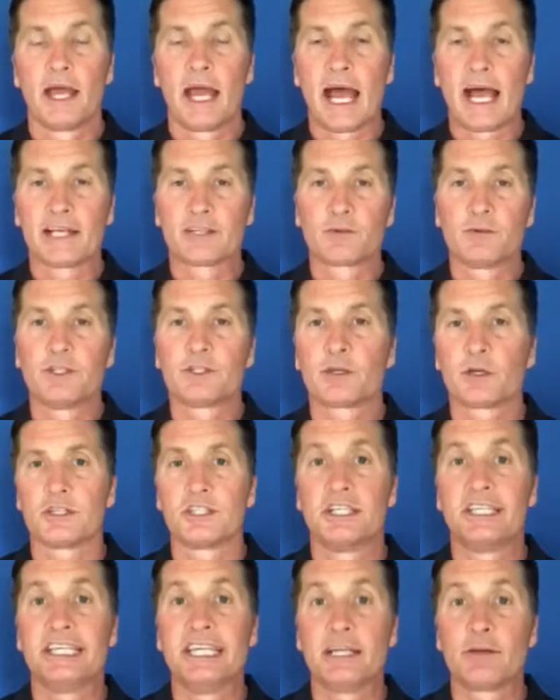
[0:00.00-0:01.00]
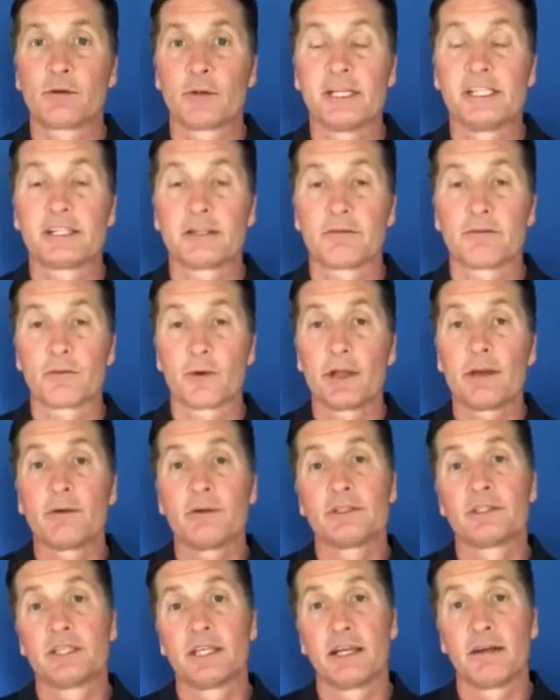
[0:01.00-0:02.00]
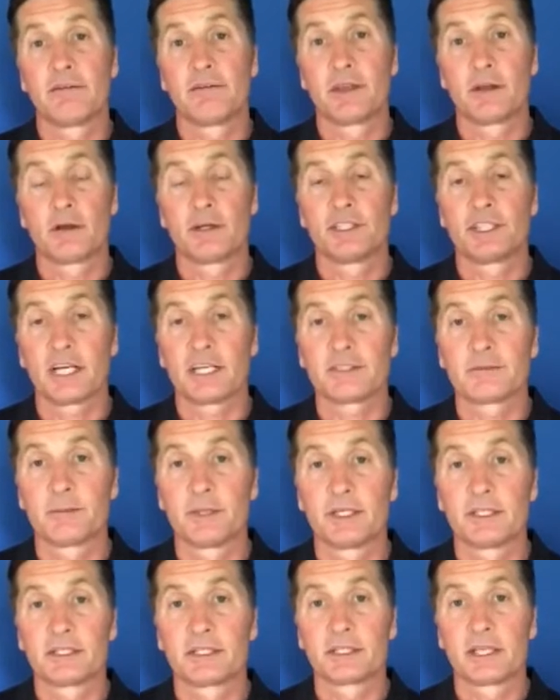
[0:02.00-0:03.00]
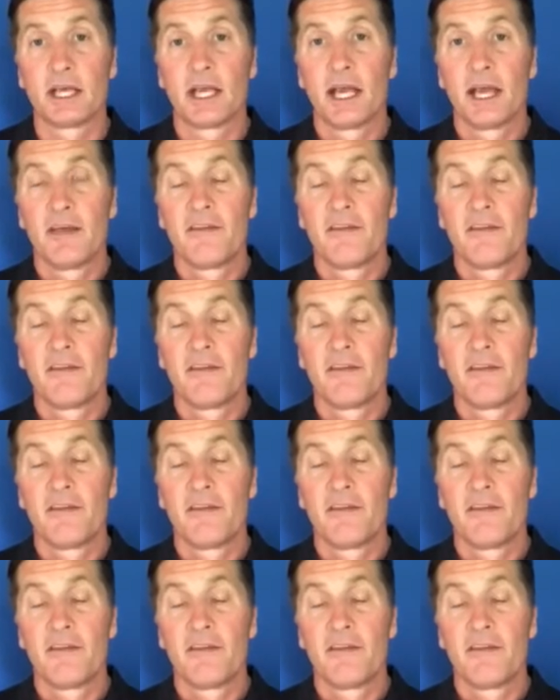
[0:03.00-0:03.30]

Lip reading: as we start to decrease the frequency of their adjustments,